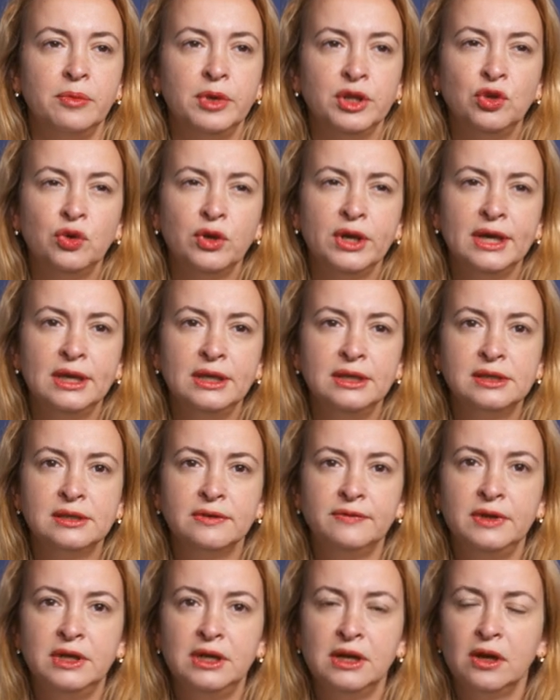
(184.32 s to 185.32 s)
but okay,
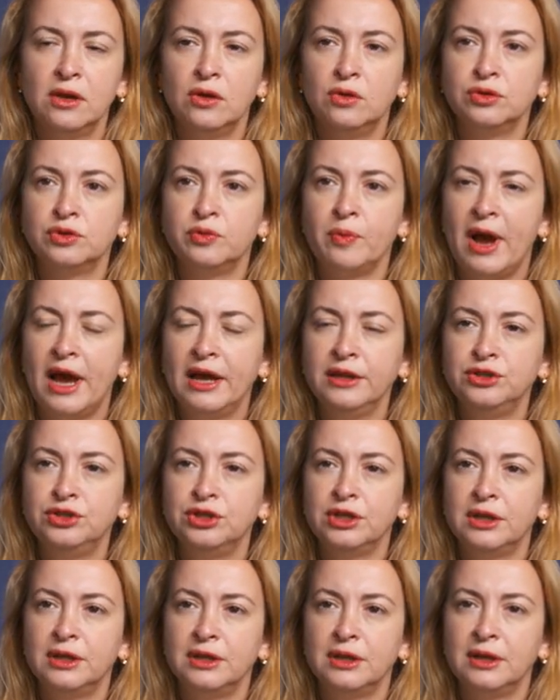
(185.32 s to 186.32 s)
it's a very close
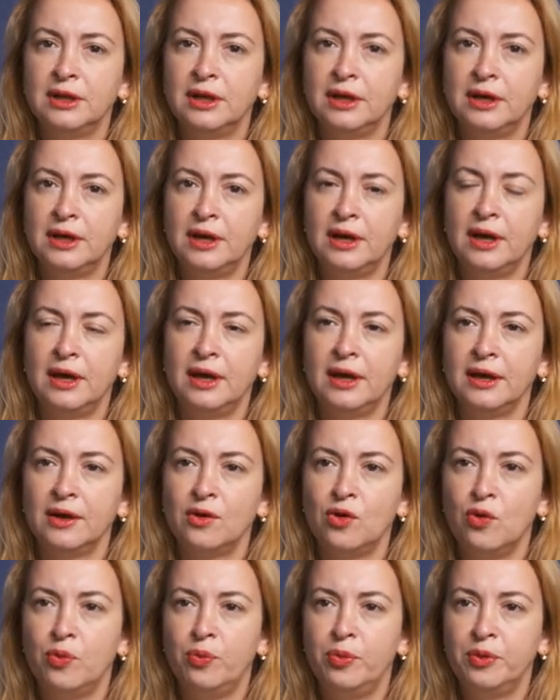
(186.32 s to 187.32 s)
match, and I
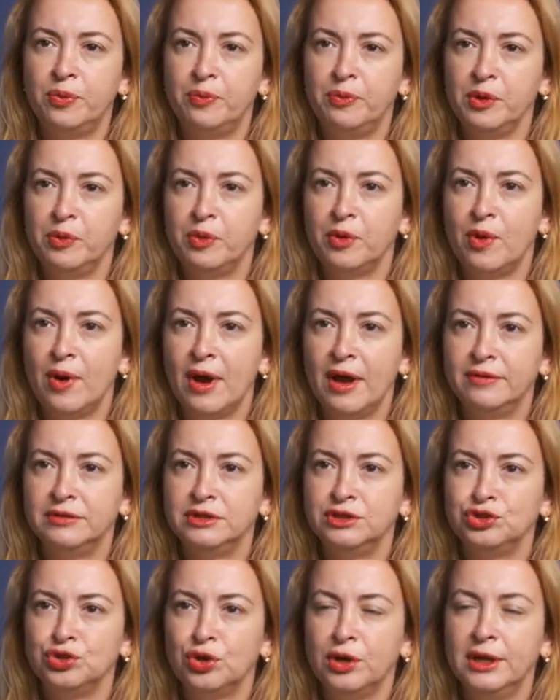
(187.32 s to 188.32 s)
hope people
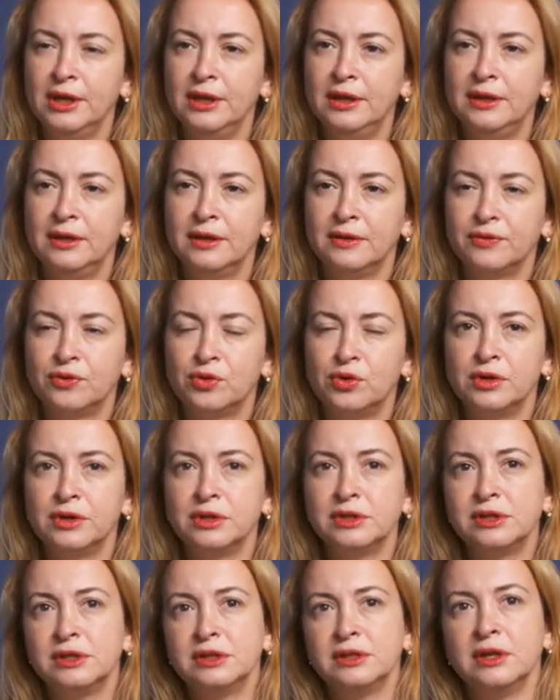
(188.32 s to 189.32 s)
have enjoyed it. Of
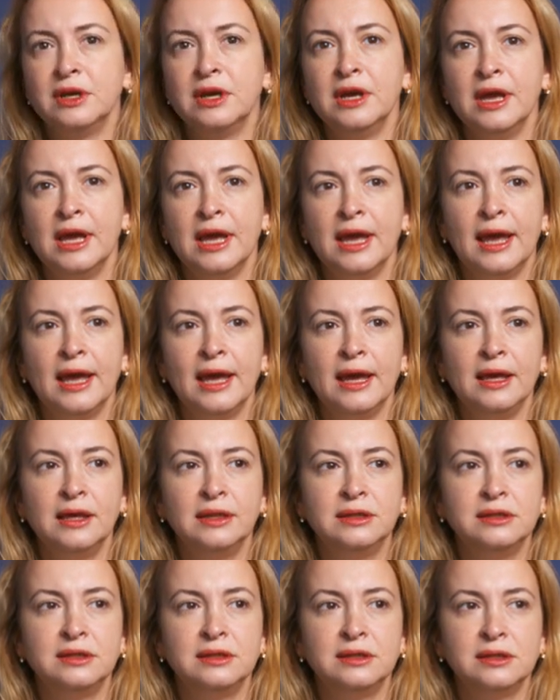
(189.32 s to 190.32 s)
course,
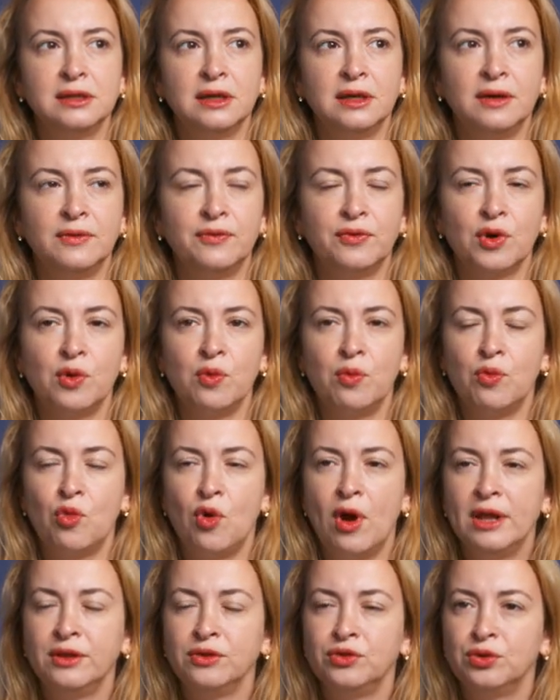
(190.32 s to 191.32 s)
it's
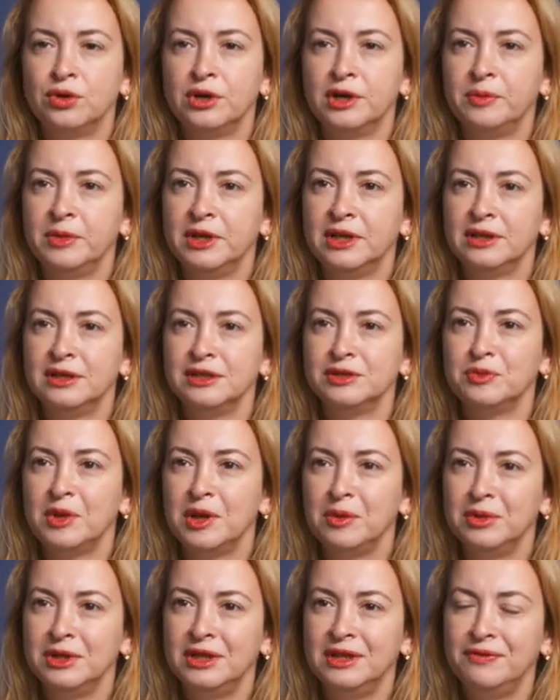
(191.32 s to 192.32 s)
from one tournament, it's
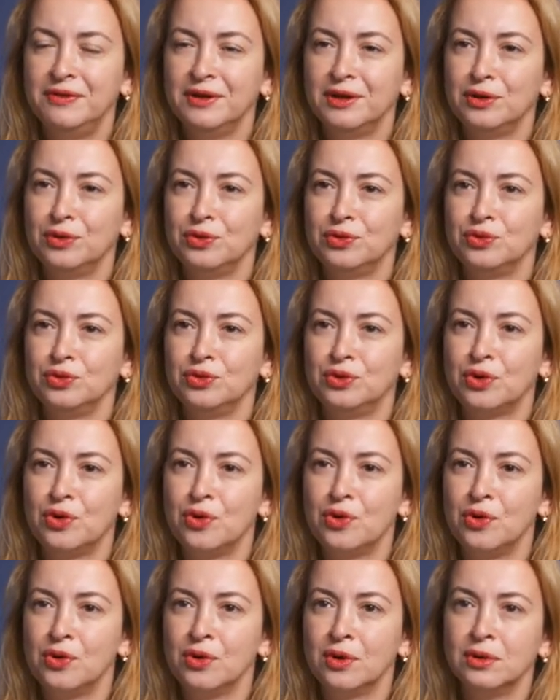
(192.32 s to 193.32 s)
maybe difficult to
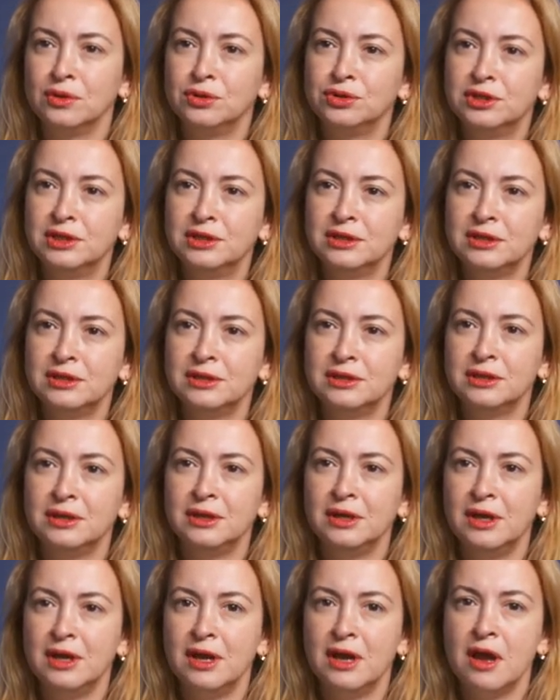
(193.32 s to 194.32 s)
draw conclusions.
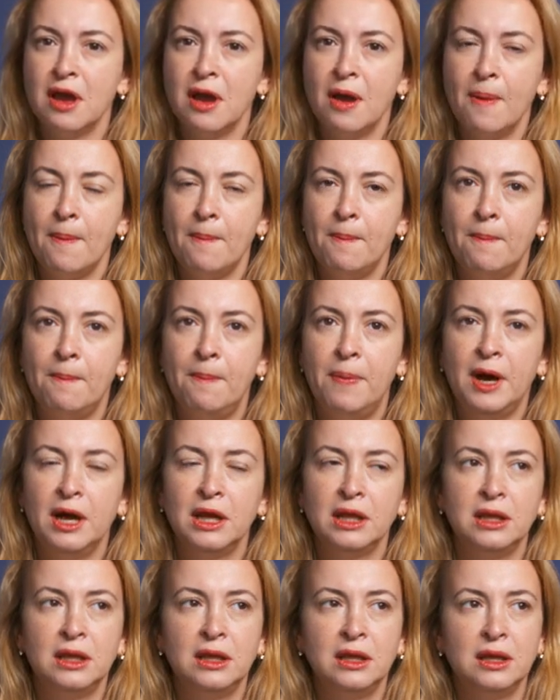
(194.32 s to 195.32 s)

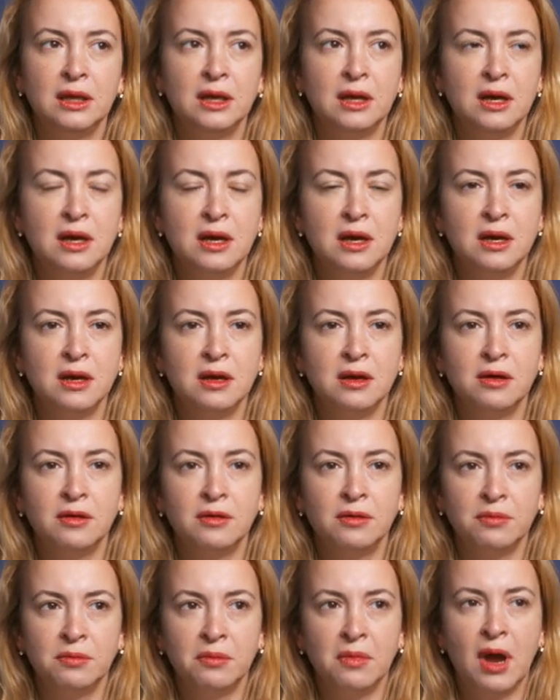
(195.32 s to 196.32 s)
But
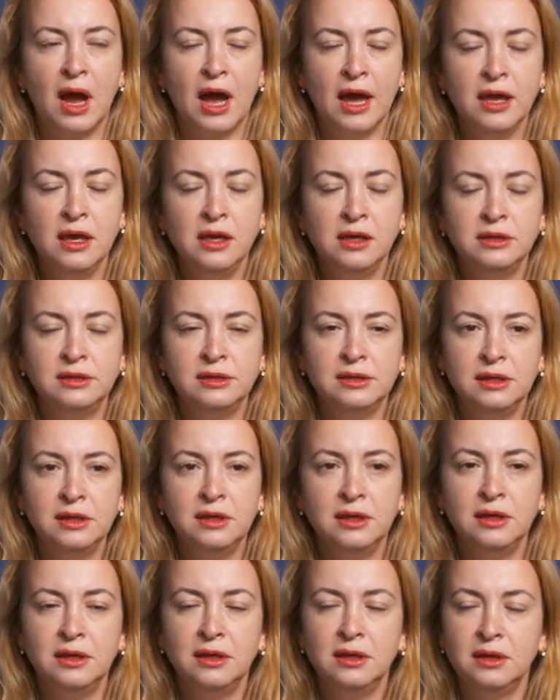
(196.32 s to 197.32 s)
I
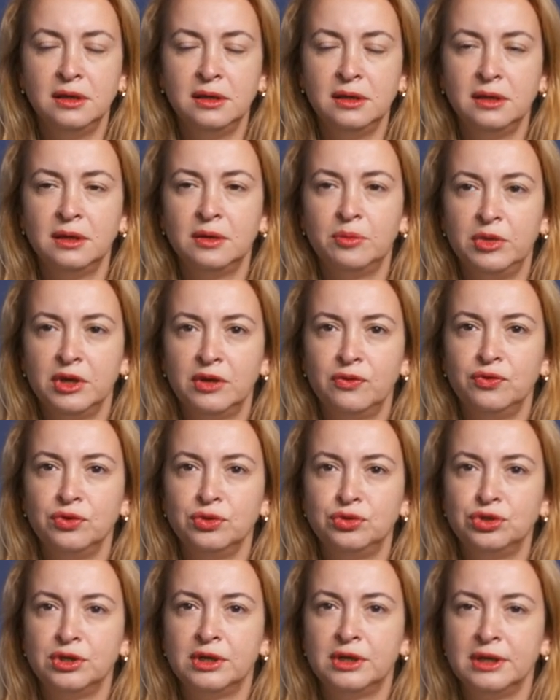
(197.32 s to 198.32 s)
see a big
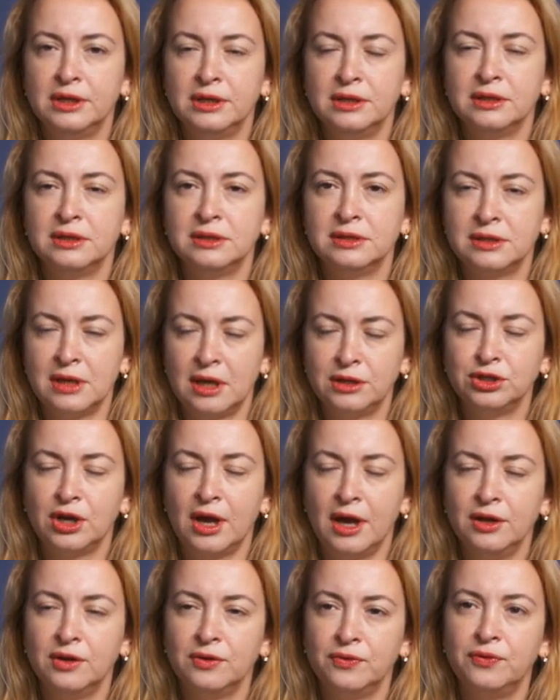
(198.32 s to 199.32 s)
future in such
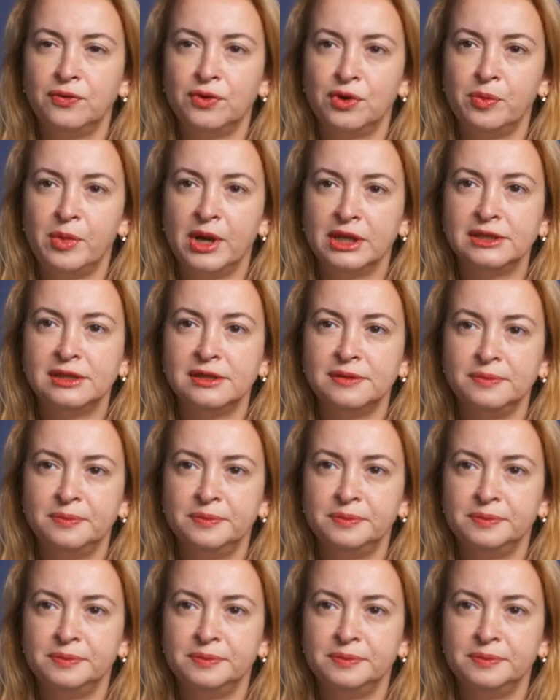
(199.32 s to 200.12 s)
kind of format.